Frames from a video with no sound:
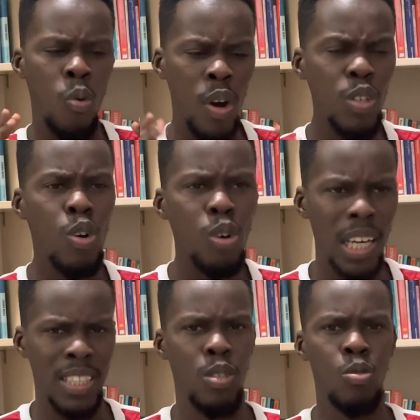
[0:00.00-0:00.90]
when you look
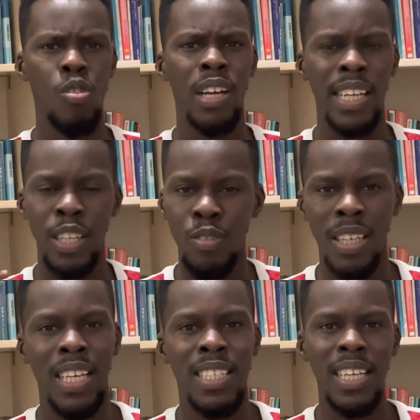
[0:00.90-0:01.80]
at the scoreline and you
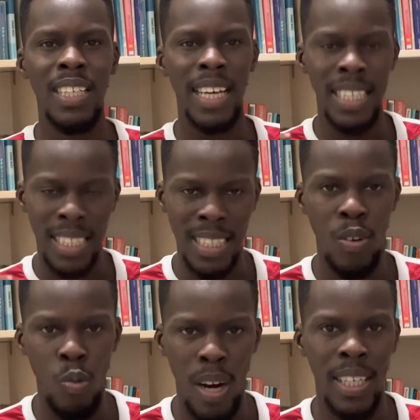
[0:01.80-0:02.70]
understand that it's
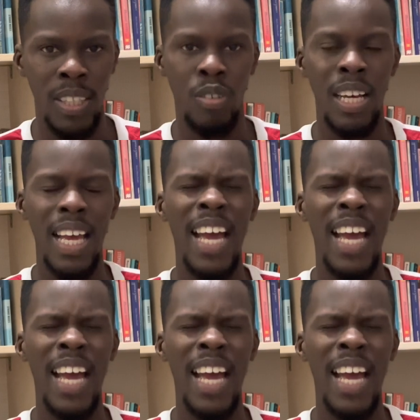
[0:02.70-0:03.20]
still 1-0